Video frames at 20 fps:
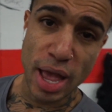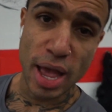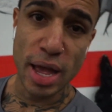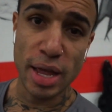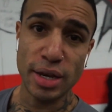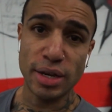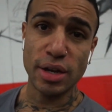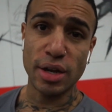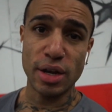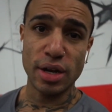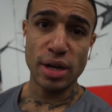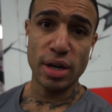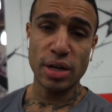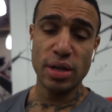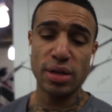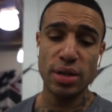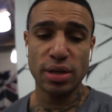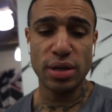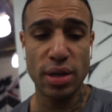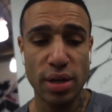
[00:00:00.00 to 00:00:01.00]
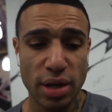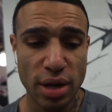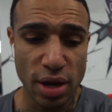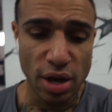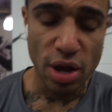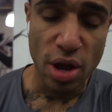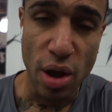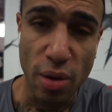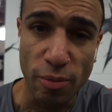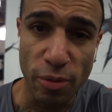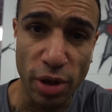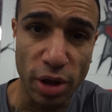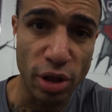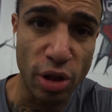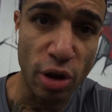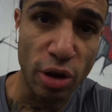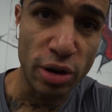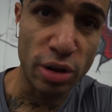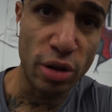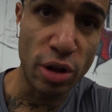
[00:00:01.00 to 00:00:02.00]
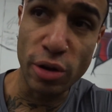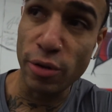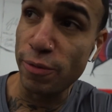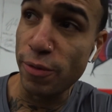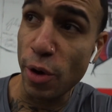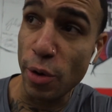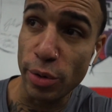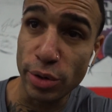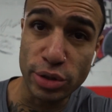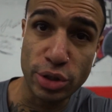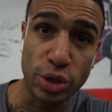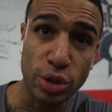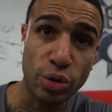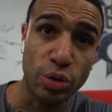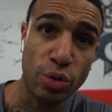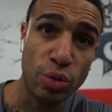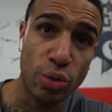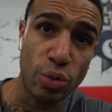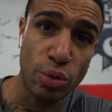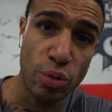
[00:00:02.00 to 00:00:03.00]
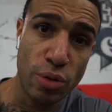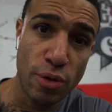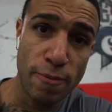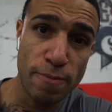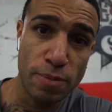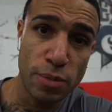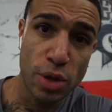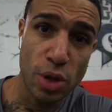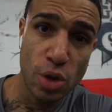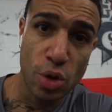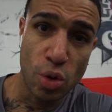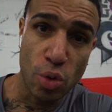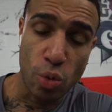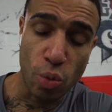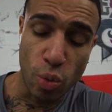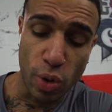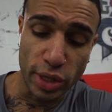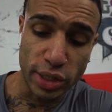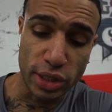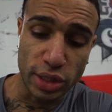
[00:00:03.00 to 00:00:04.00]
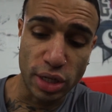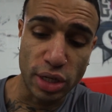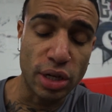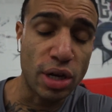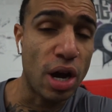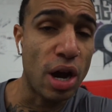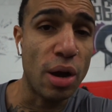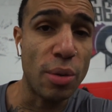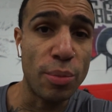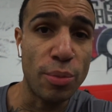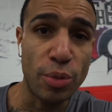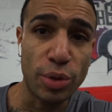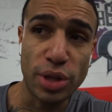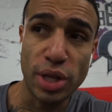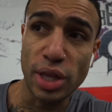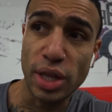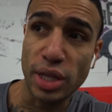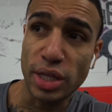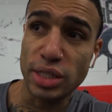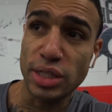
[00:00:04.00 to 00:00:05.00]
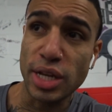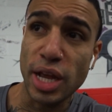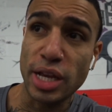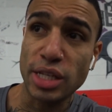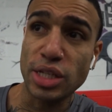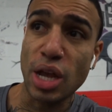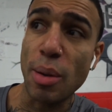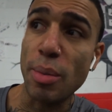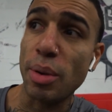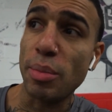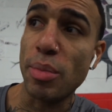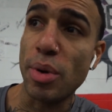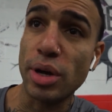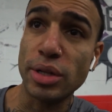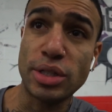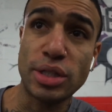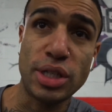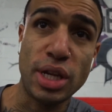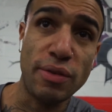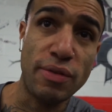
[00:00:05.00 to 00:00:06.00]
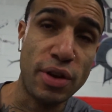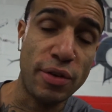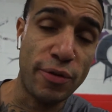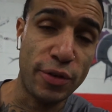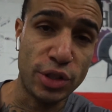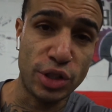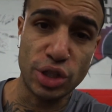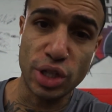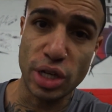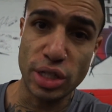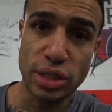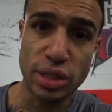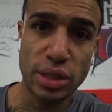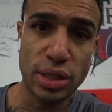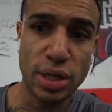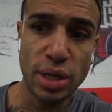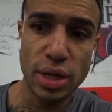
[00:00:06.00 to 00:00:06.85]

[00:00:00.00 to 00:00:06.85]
And really looking forward to what's going to come within these next coming months, even if it's just,